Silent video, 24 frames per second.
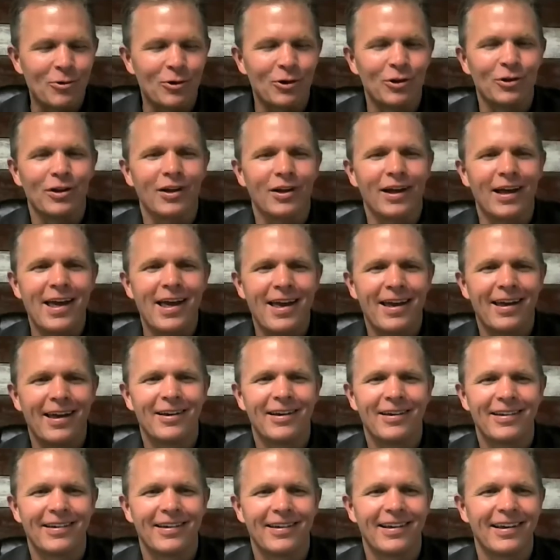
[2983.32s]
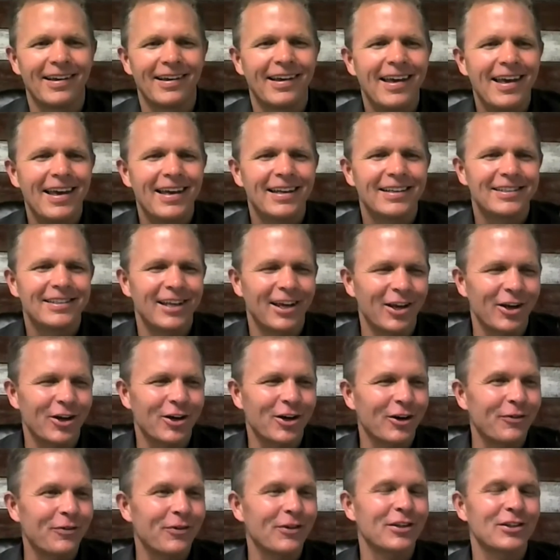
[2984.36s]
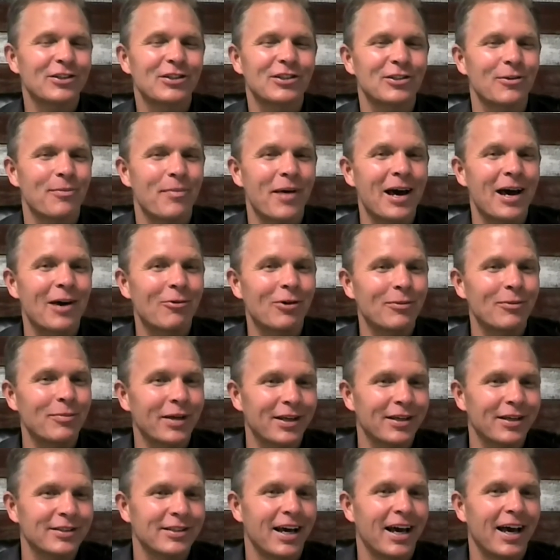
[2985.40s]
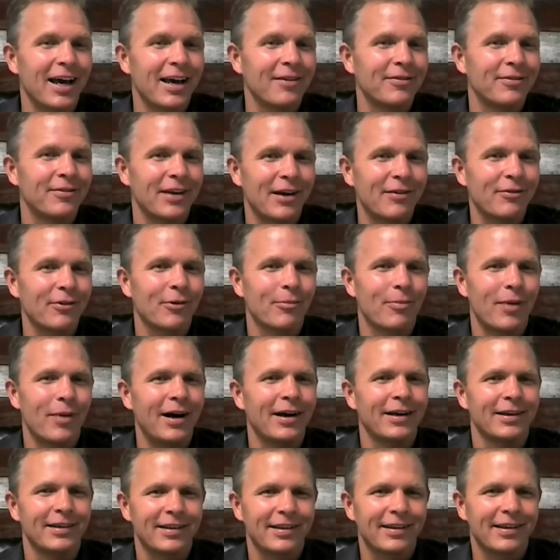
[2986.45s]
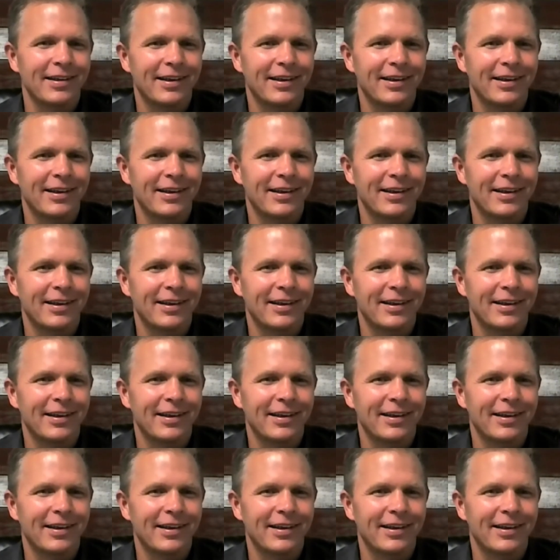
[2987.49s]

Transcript: will tell you, Curfy, this is a bad one because I have never bought